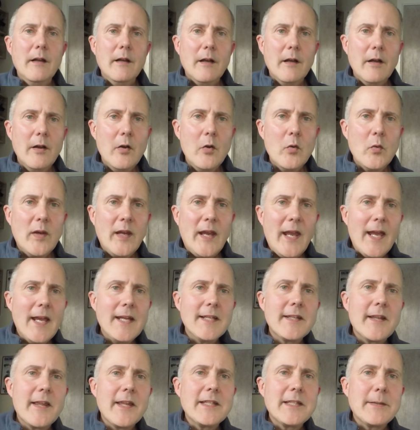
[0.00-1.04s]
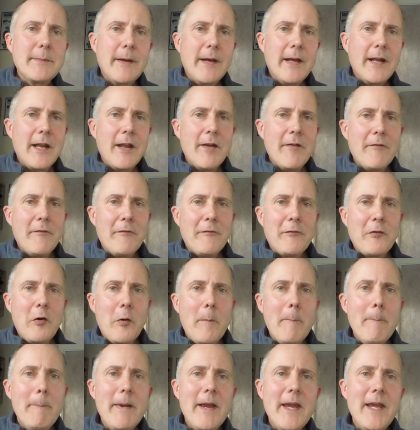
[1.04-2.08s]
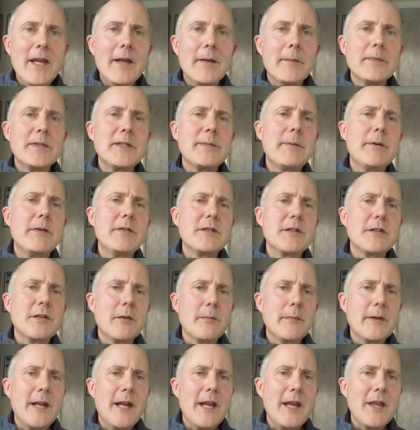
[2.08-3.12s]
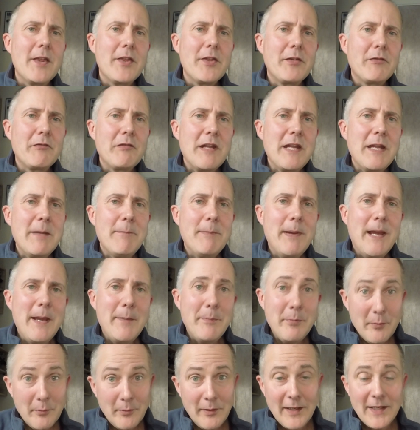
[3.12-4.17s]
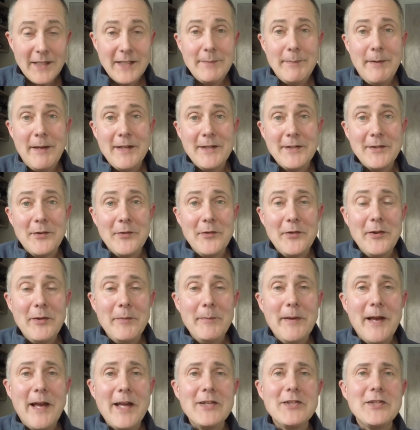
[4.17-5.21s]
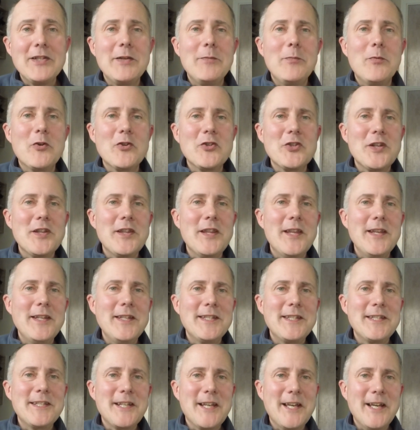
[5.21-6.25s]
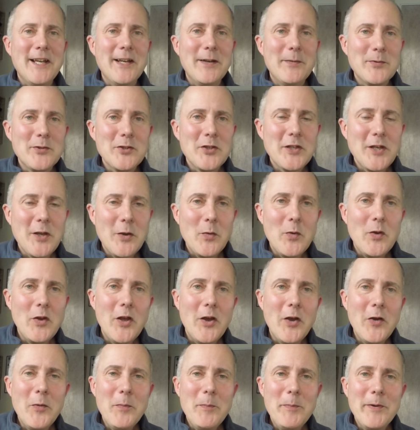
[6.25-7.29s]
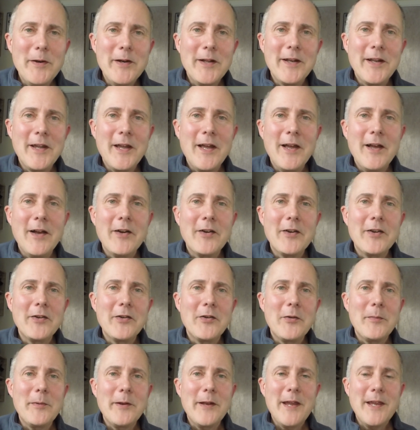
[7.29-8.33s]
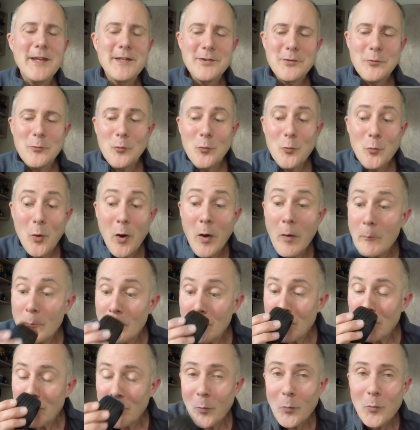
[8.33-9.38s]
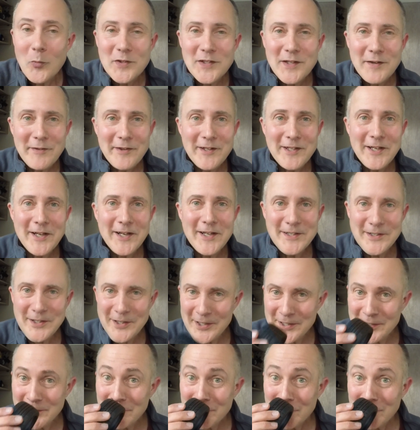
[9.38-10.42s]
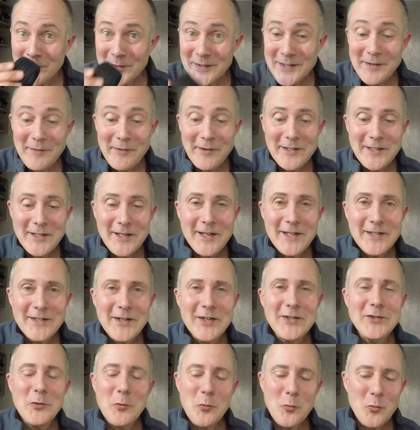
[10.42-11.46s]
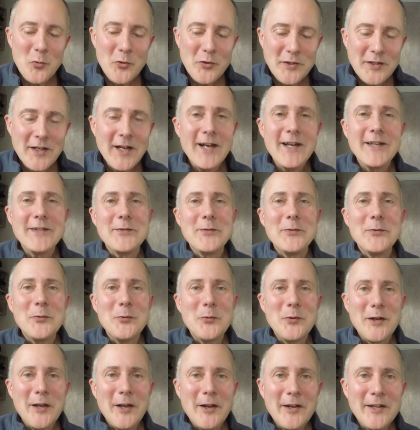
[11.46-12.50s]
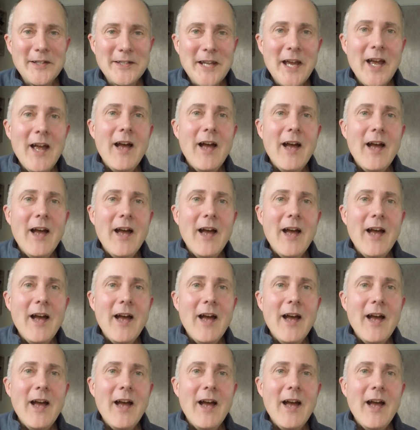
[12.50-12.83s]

Okay, so that's about it from me. I'm supposed to nominate 3 people. It depends on them actually watching this, which I don't know, but I'm going to nominate, sniff the tyres guys, sniff the tyres guys, all the tyres, guys,